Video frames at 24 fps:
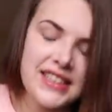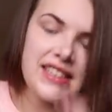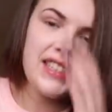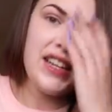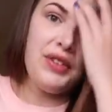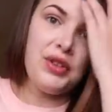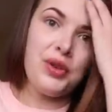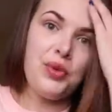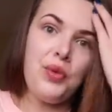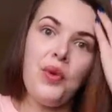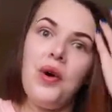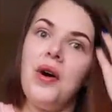
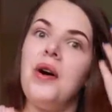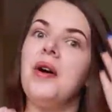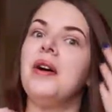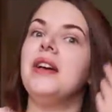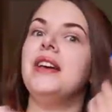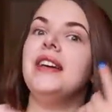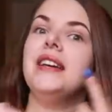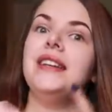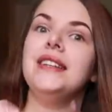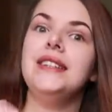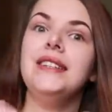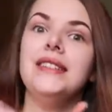tell you what,
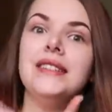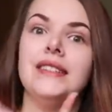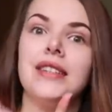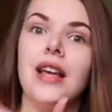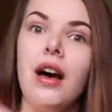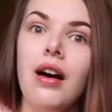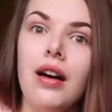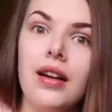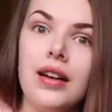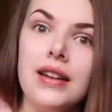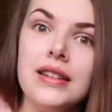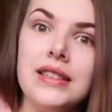it is
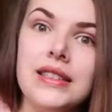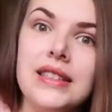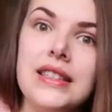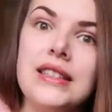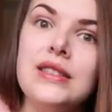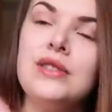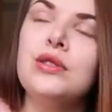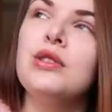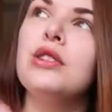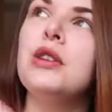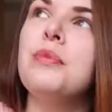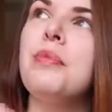hard.
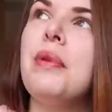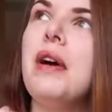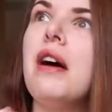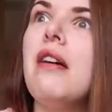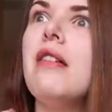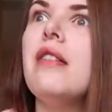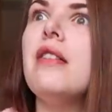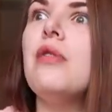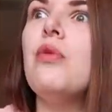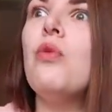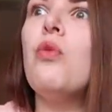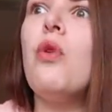It's all
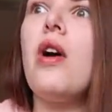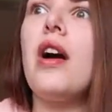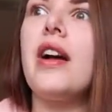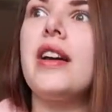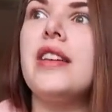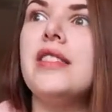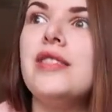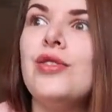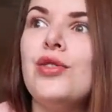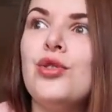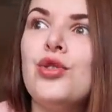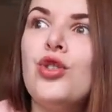about
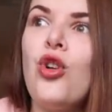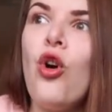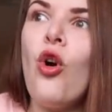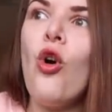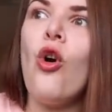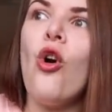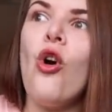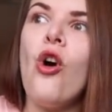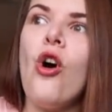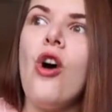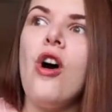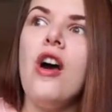working your
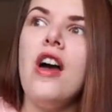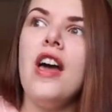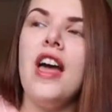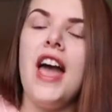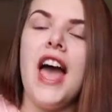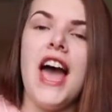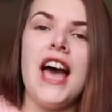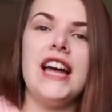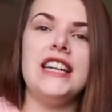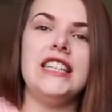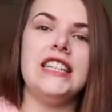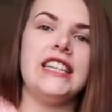core
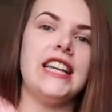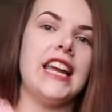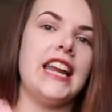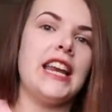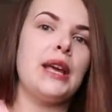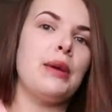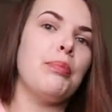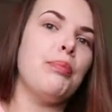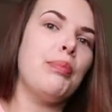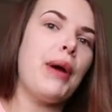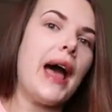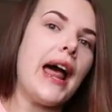and
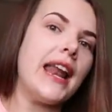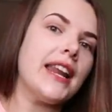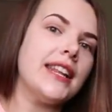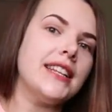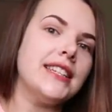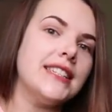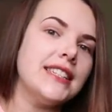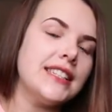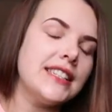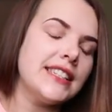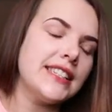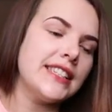getting
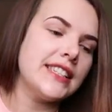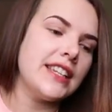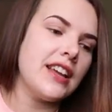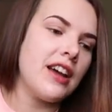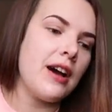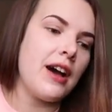balance.